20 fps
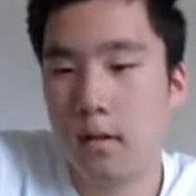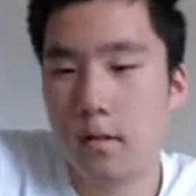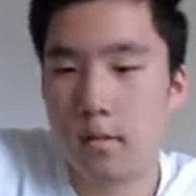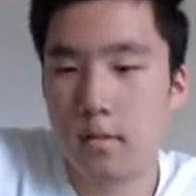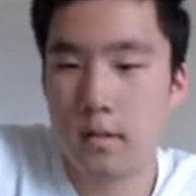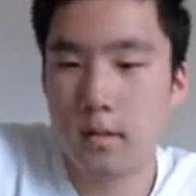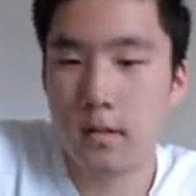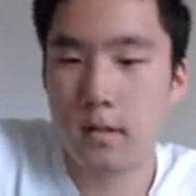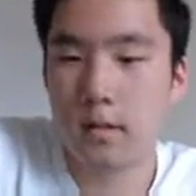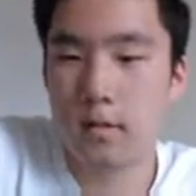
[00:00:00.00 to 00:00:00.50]

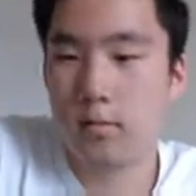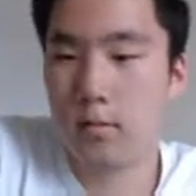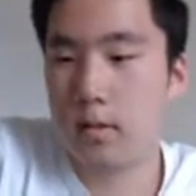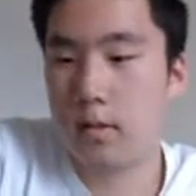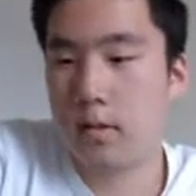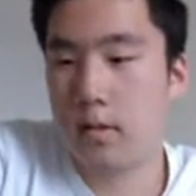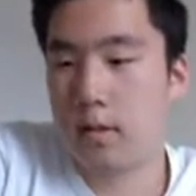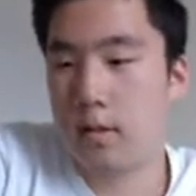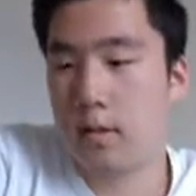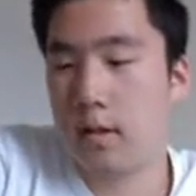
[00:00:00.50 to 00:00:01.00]
Because
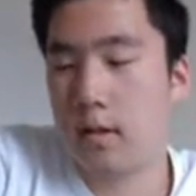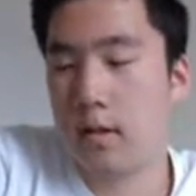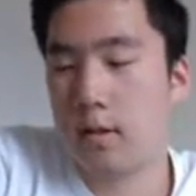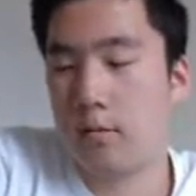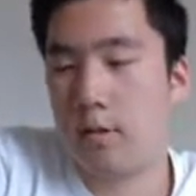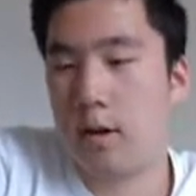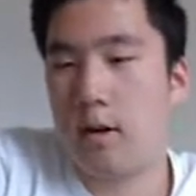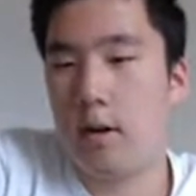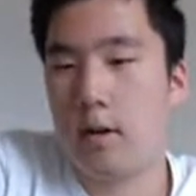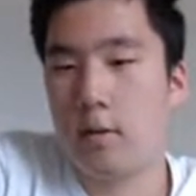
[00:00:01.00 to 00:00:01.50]
it's taken a
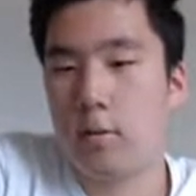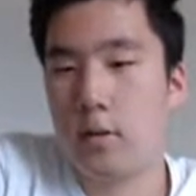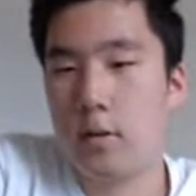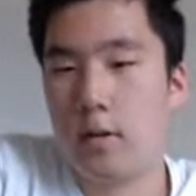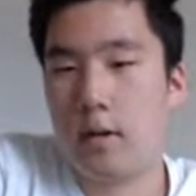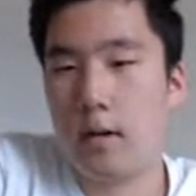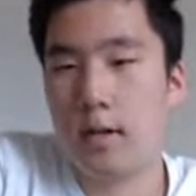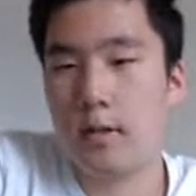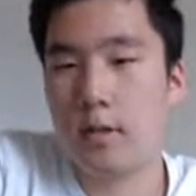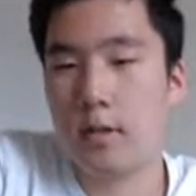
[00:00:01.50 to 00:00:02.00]
while and we
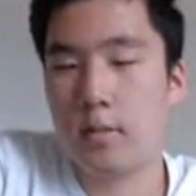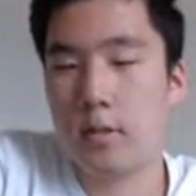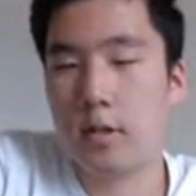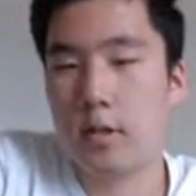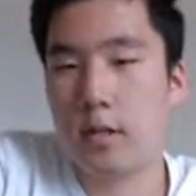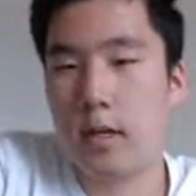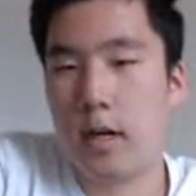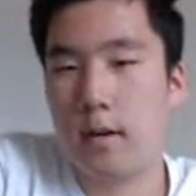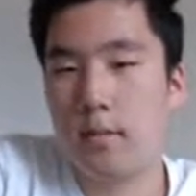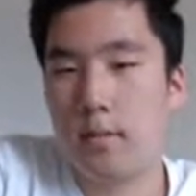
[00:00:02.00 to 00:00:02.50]
don't have so much
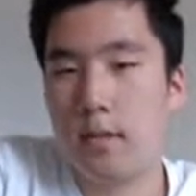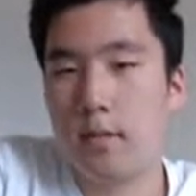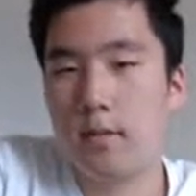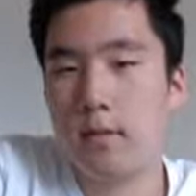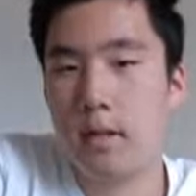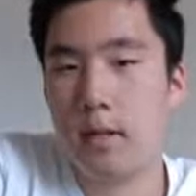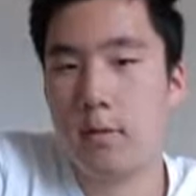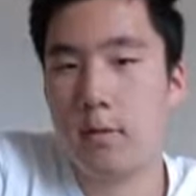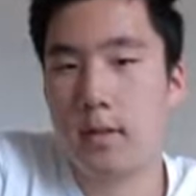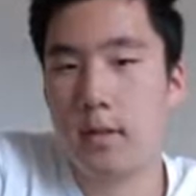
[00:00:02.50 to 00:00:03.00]
time left,
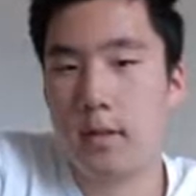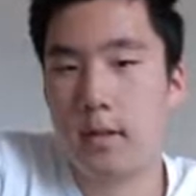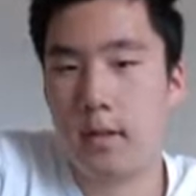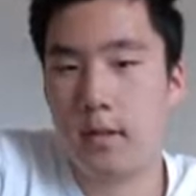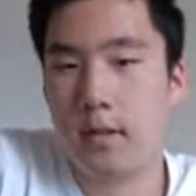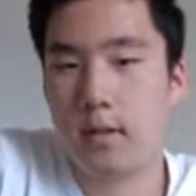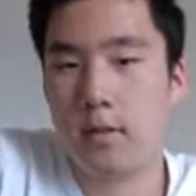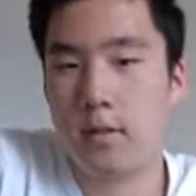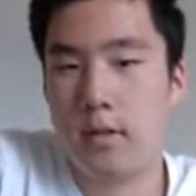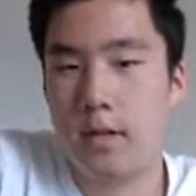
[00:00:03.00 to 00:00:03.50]
I want to
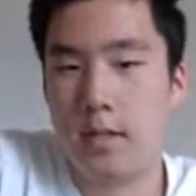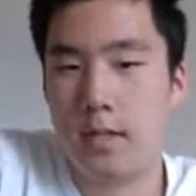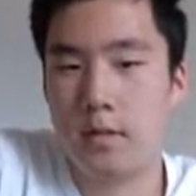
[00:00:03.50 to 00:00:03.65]
get through as